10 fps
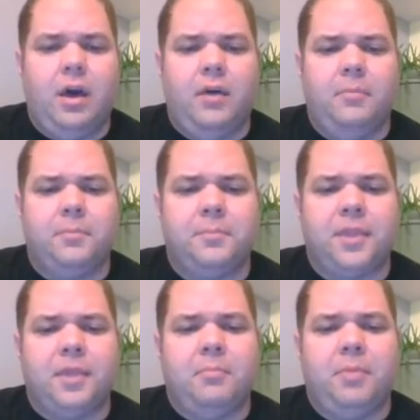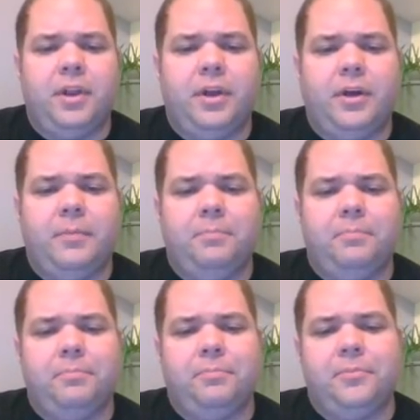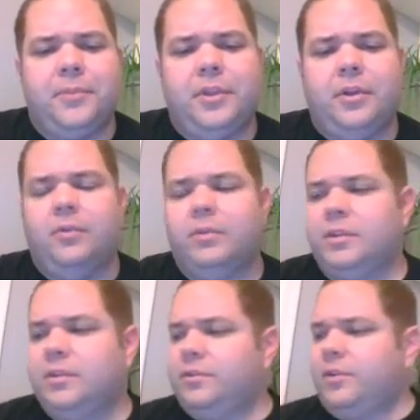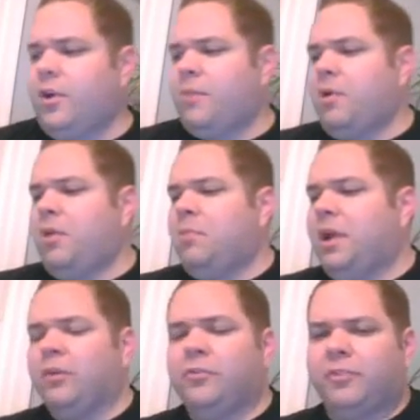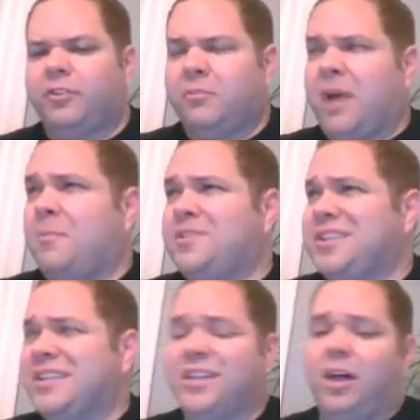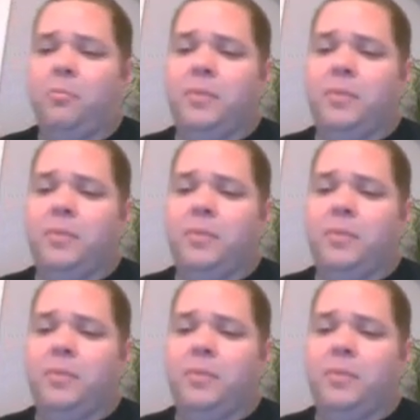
Um, but you know, talk about Michael's Fisherman, how much he's